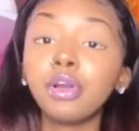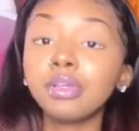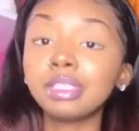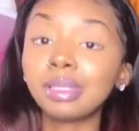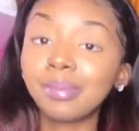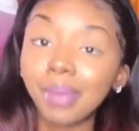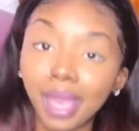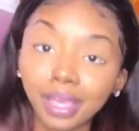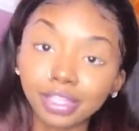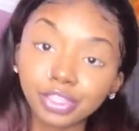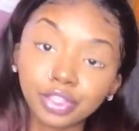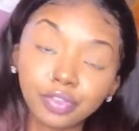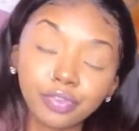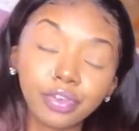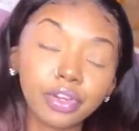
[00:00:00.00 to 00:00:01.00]
I'm gonna go to
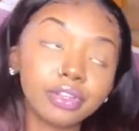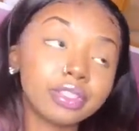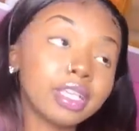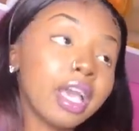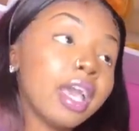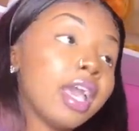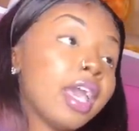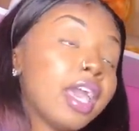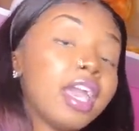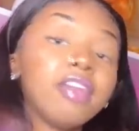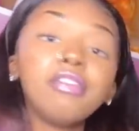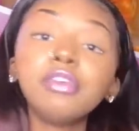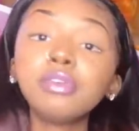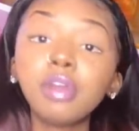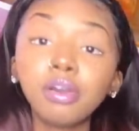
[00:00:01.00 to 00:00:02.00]
packaging first.
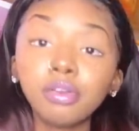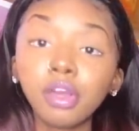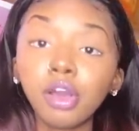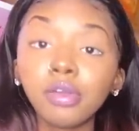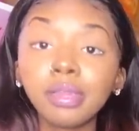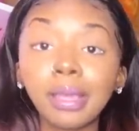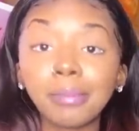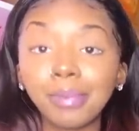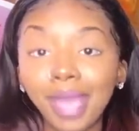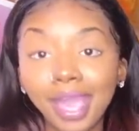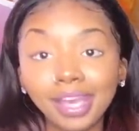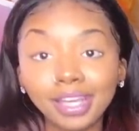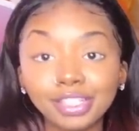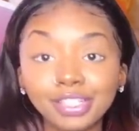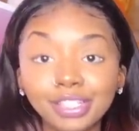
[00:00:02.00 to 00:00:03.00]
If you don't know, like,
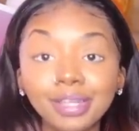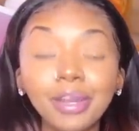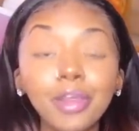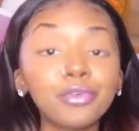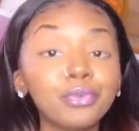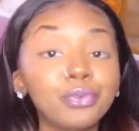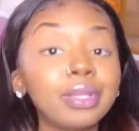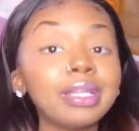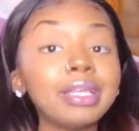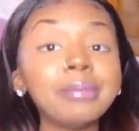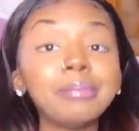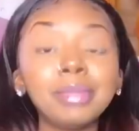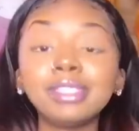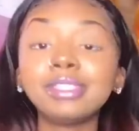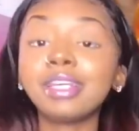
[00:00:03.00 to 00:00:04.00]
packaging
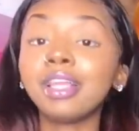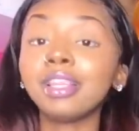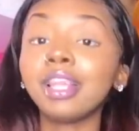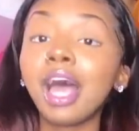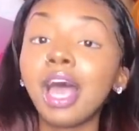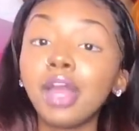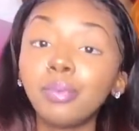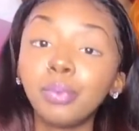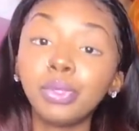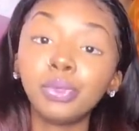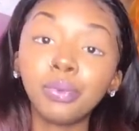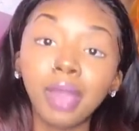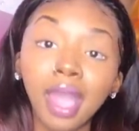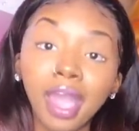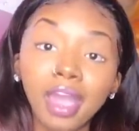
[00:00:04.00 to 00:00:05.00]
really means a lot when
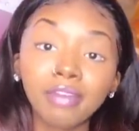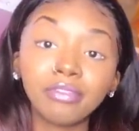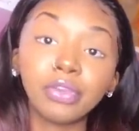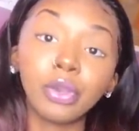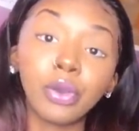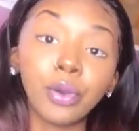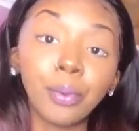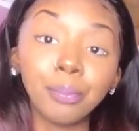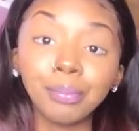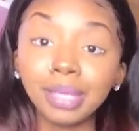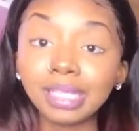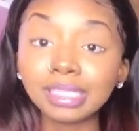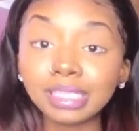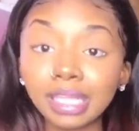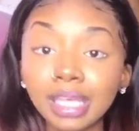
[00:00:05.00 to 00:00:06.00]
you have your own
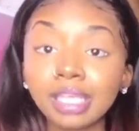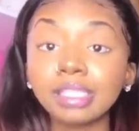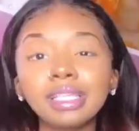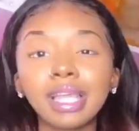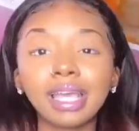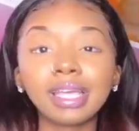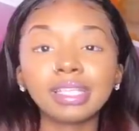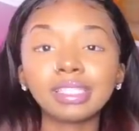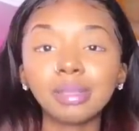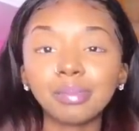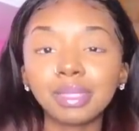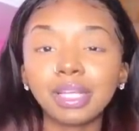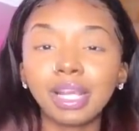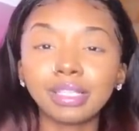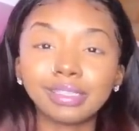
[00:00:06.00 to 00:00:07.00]
business. Like, it's
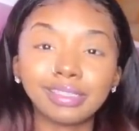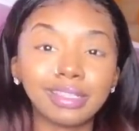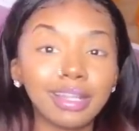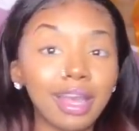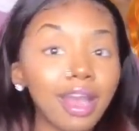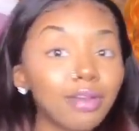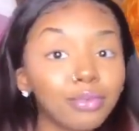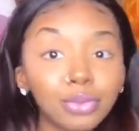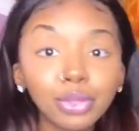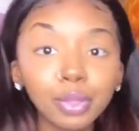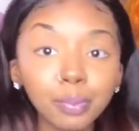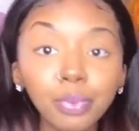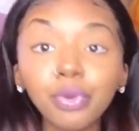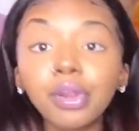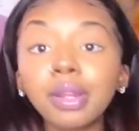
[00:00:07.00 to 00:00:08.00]
something that's not really
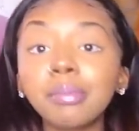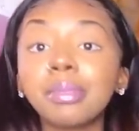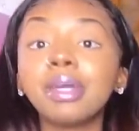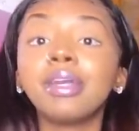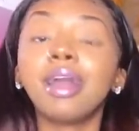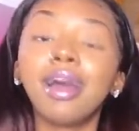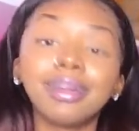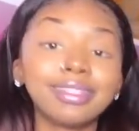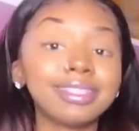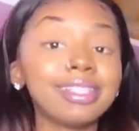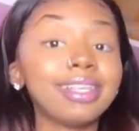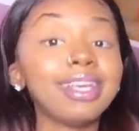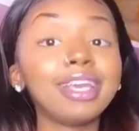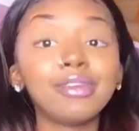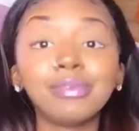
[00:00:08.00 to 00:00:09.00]
important, but
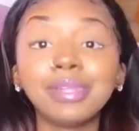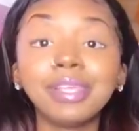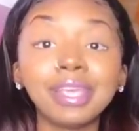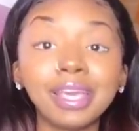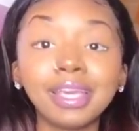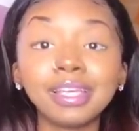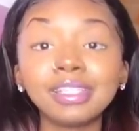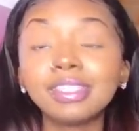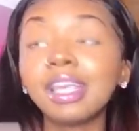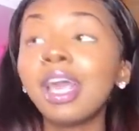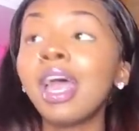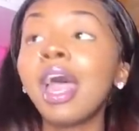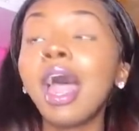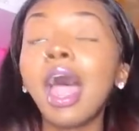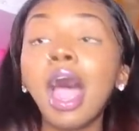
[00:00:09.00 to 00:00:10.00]
honestly it really is.
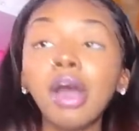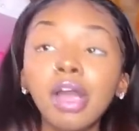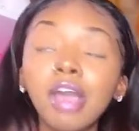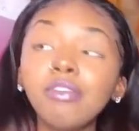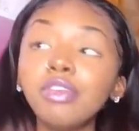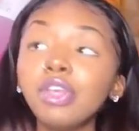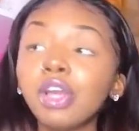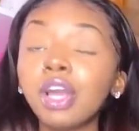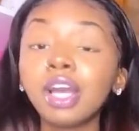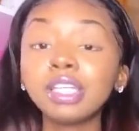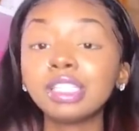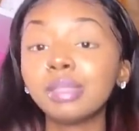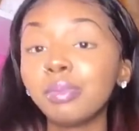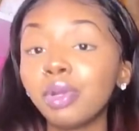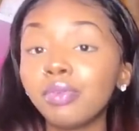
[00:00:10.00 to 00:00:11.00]
However your
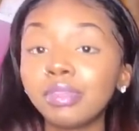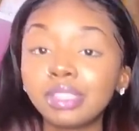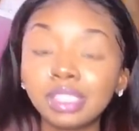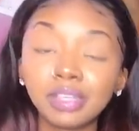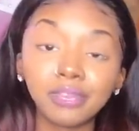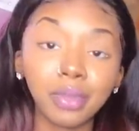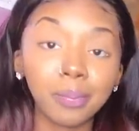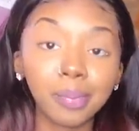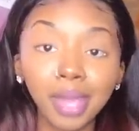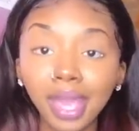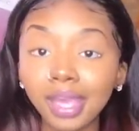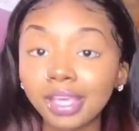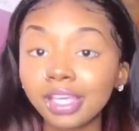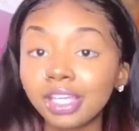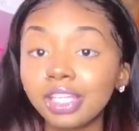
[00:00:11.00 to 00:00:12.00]
customer receive their
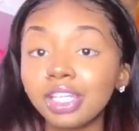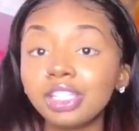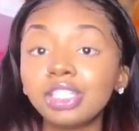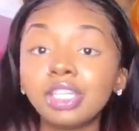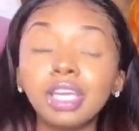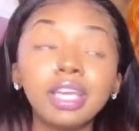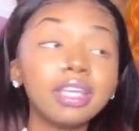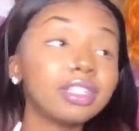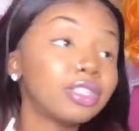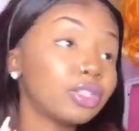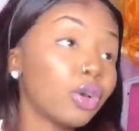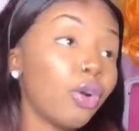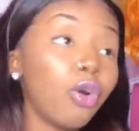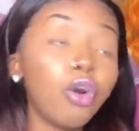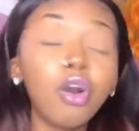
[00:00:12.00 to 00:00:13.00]
package,
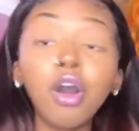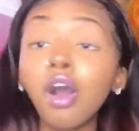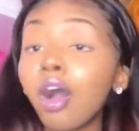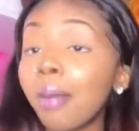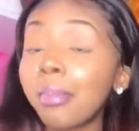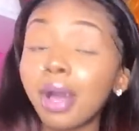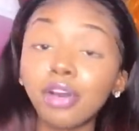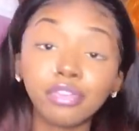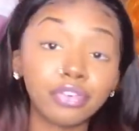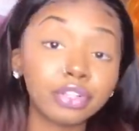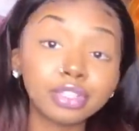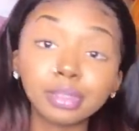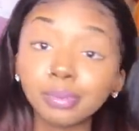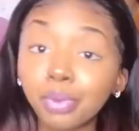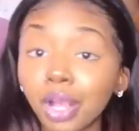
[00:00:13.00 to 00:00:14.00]
it's all about
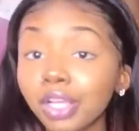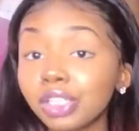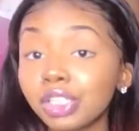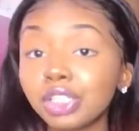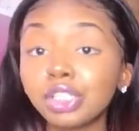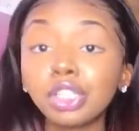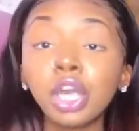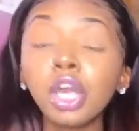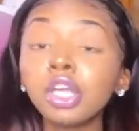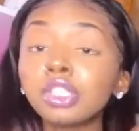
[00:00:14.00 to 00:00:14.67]
first impressions.